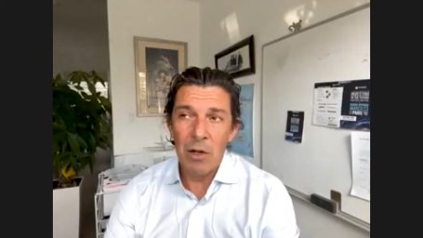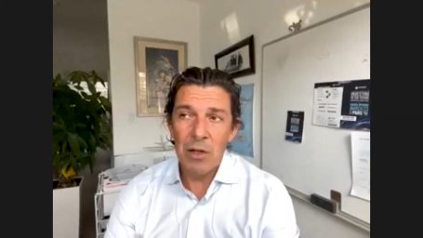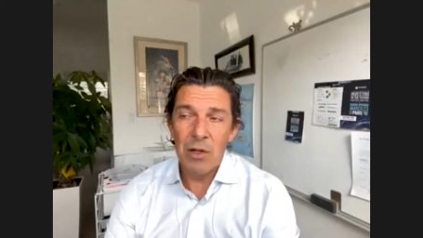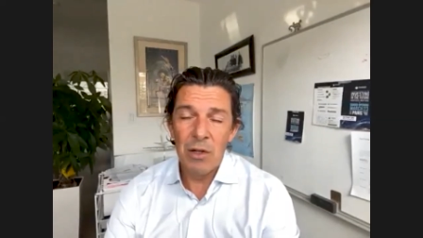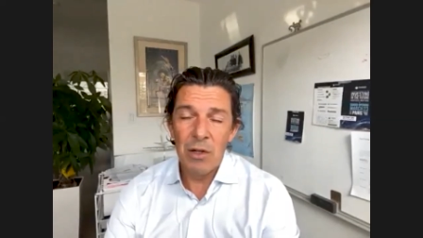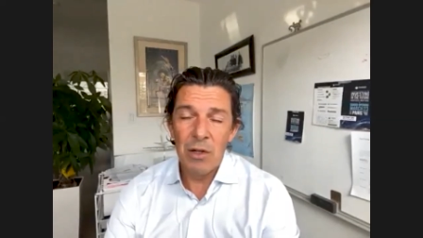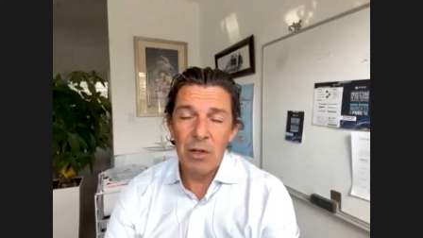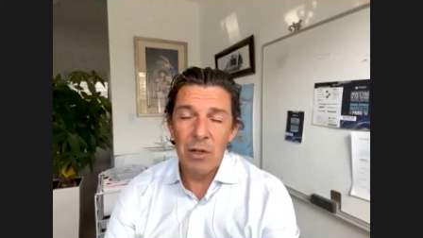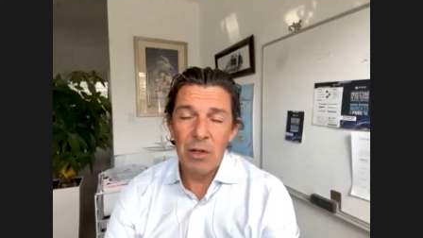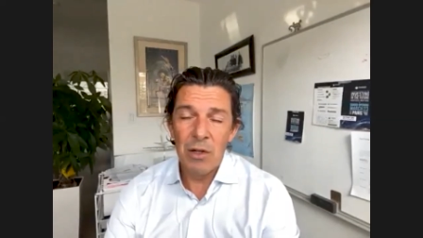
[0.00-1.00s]

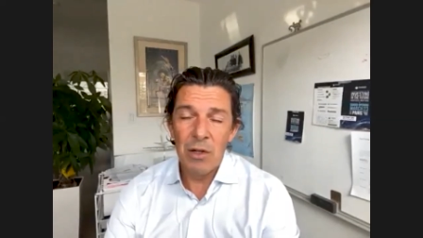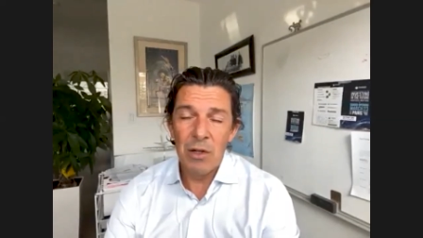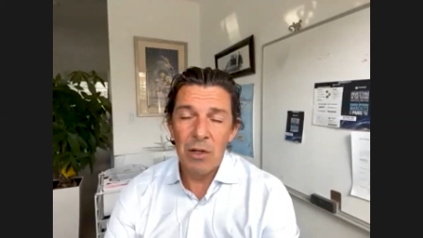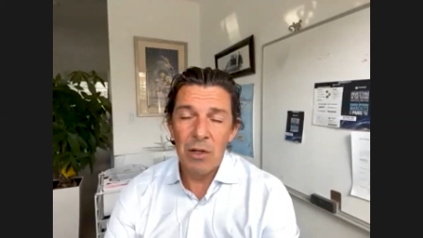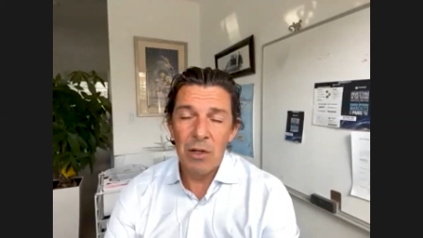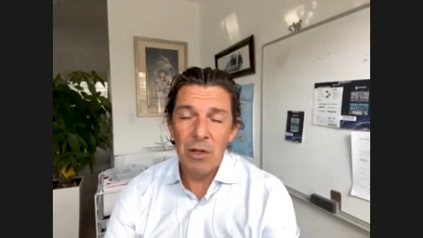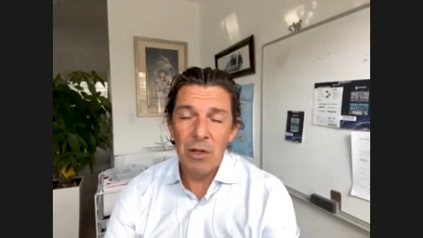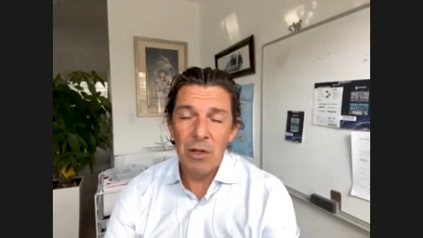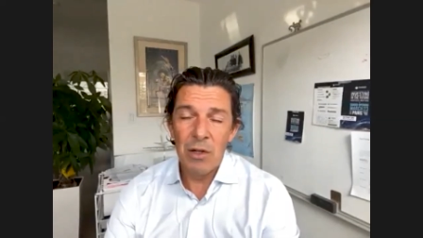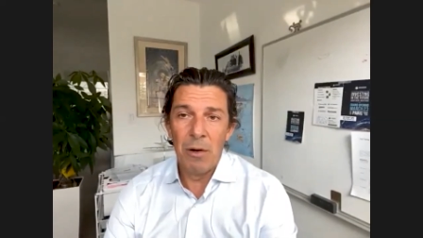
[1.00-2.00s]
large
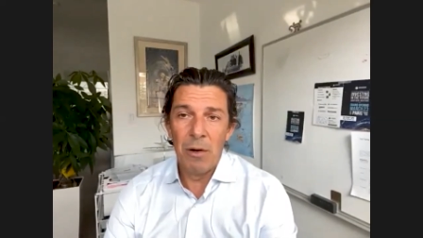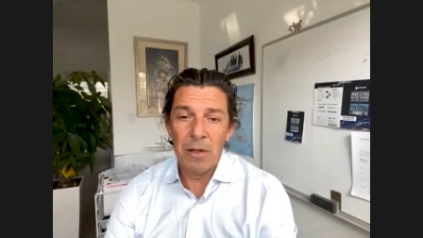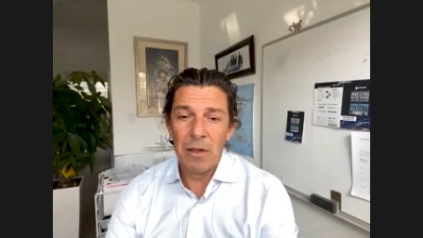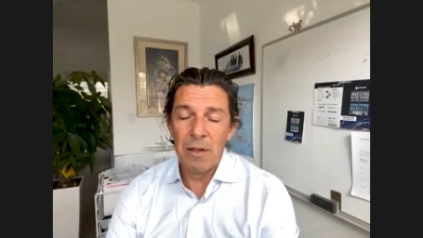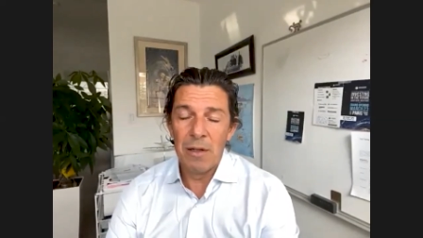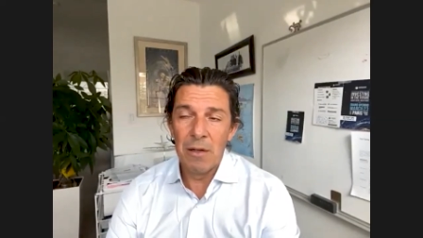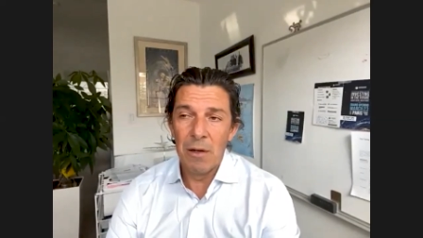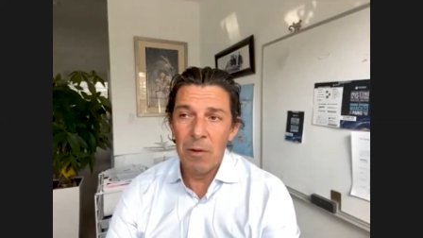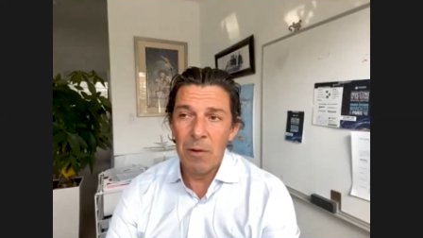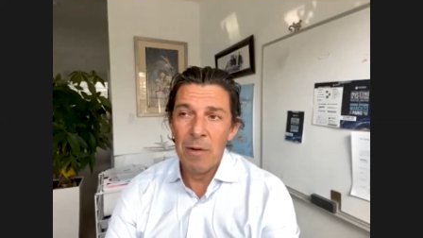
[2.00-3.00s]
manpowers, and
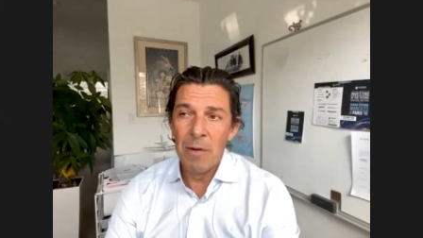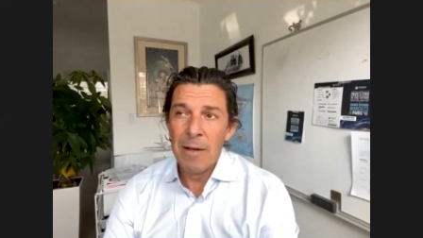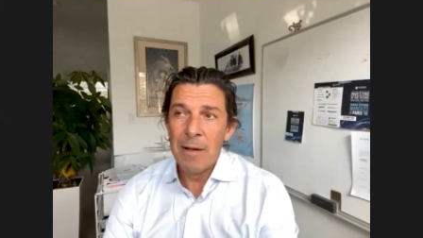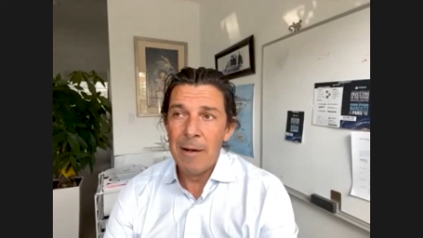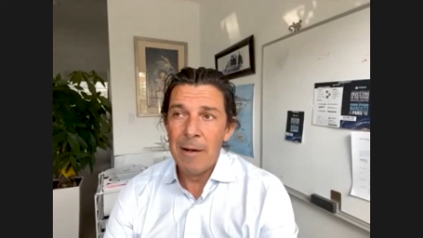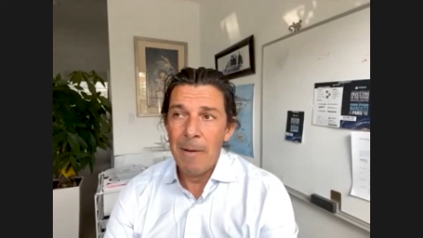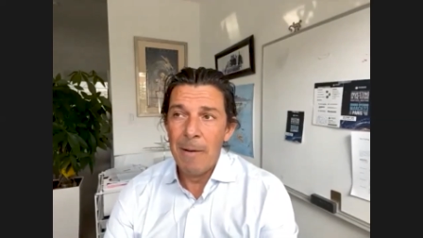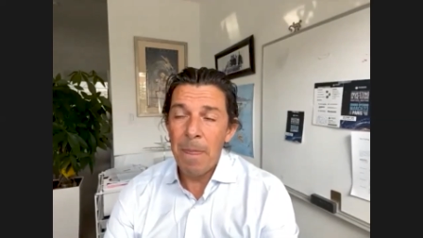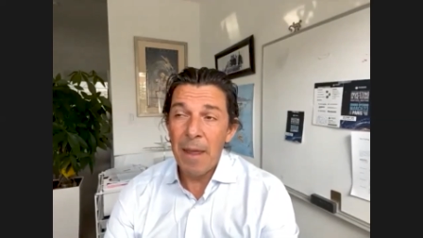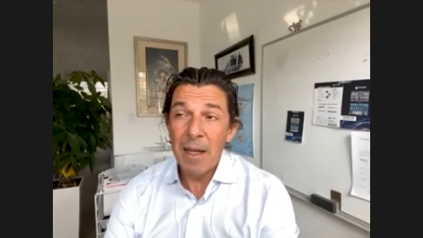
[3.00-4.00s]
so
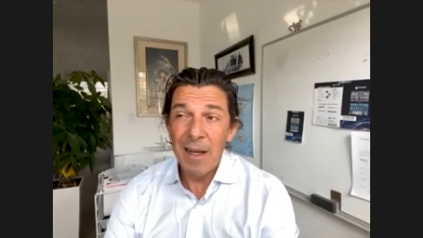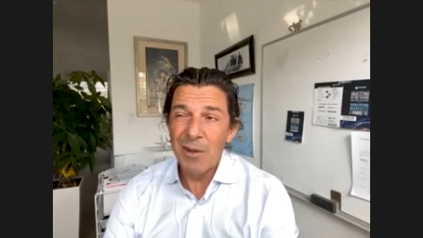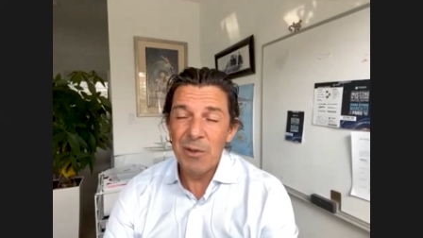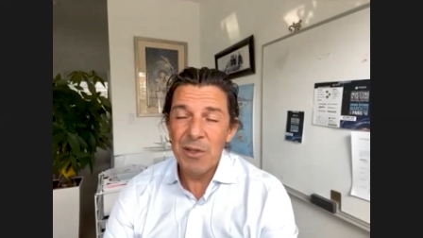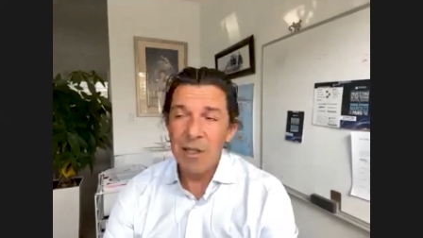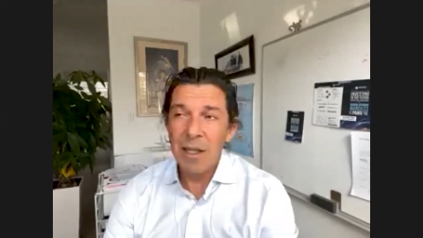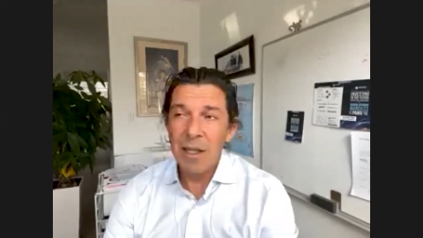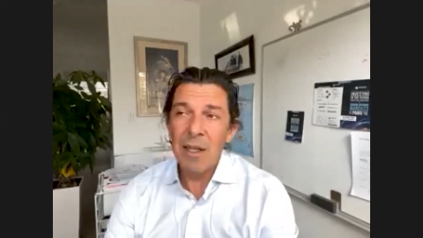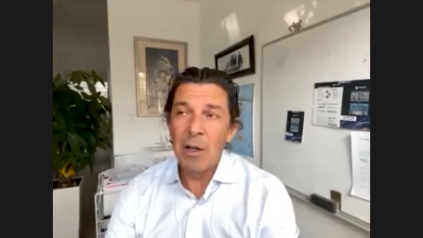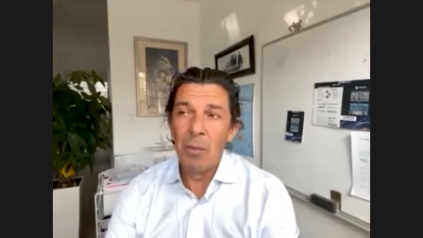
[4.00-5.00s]
I don't see
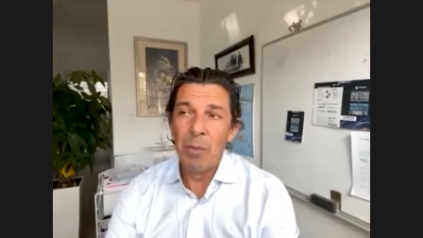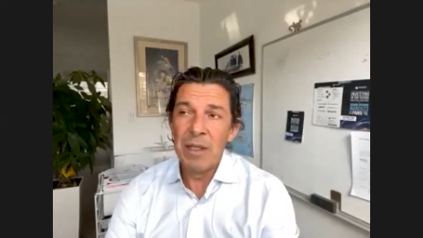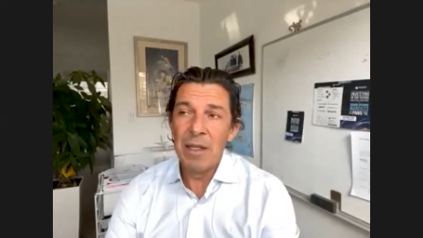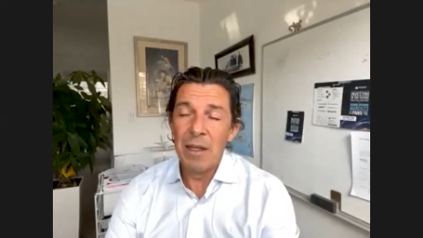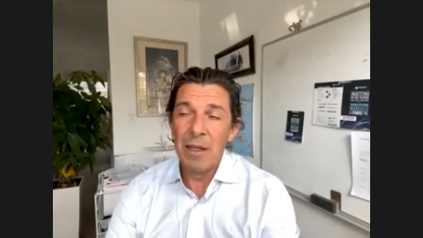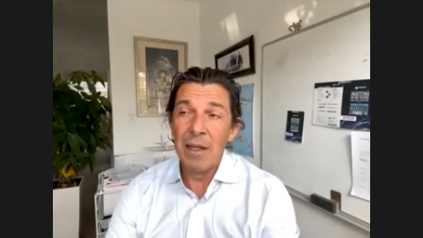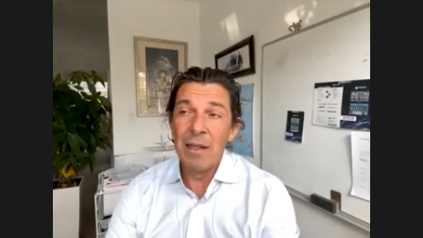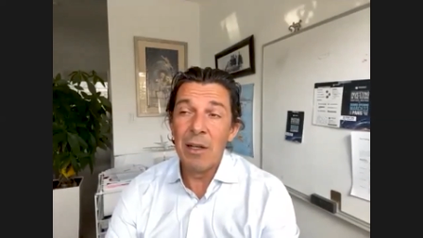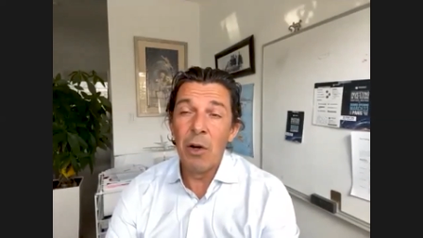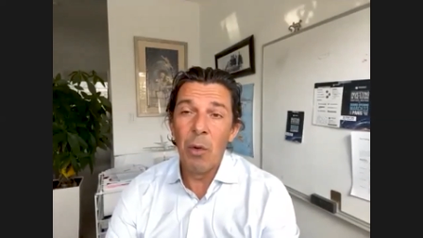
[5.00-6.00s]
any
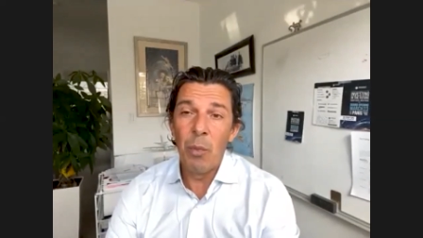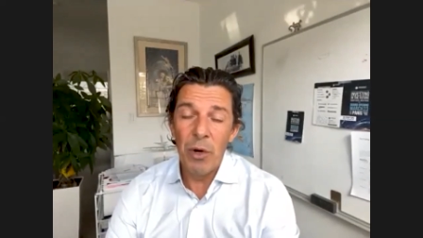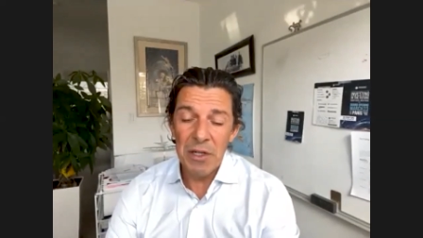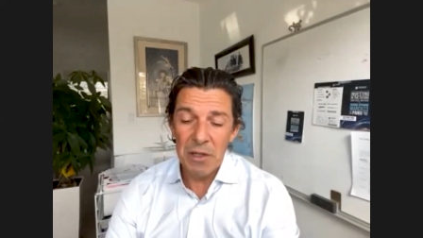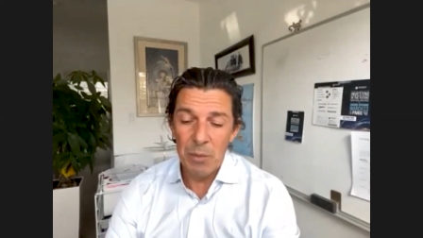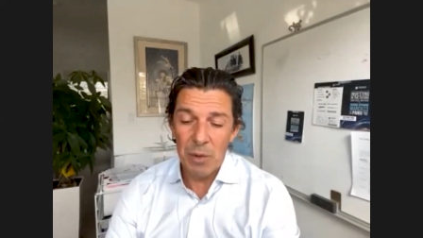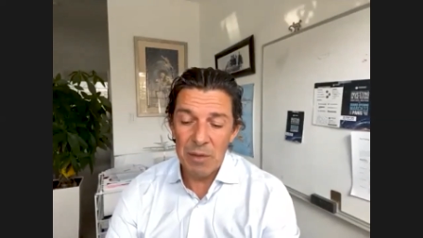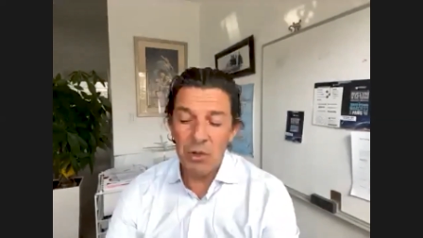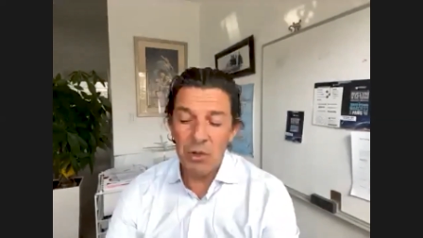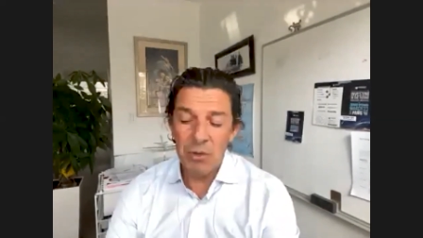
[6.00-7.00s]
cooperation
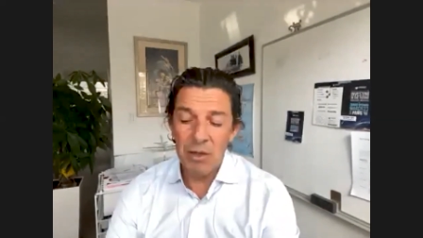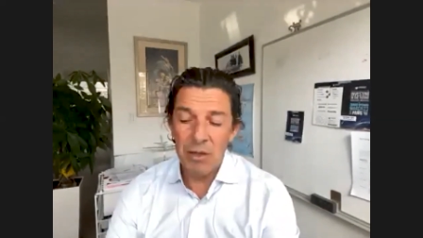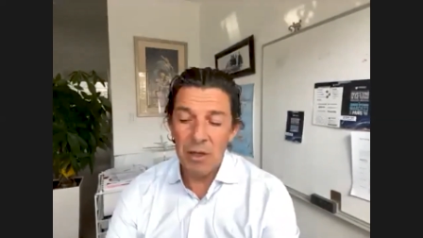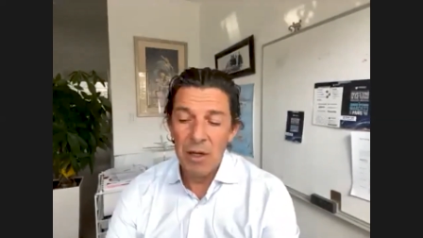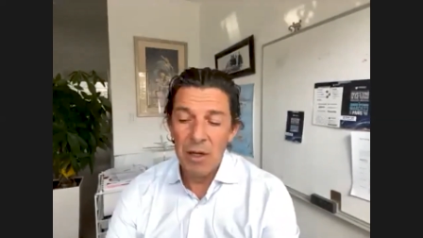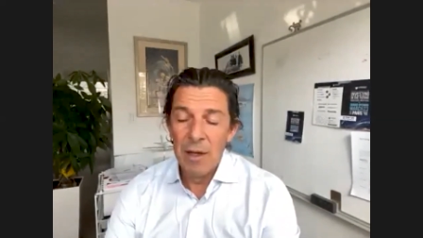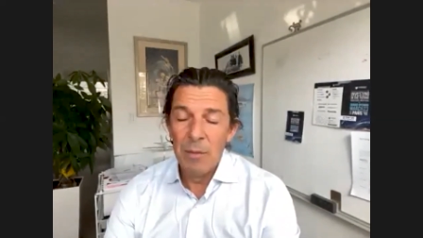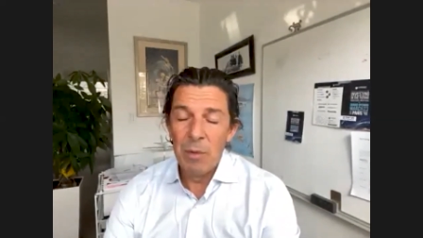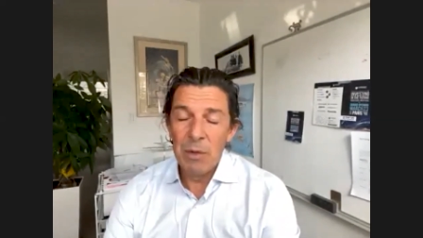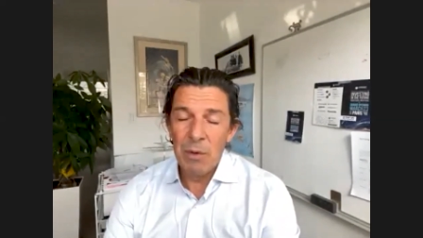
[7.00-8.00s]
possible between these two
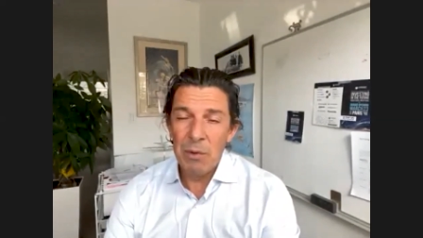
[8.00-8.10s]
countries.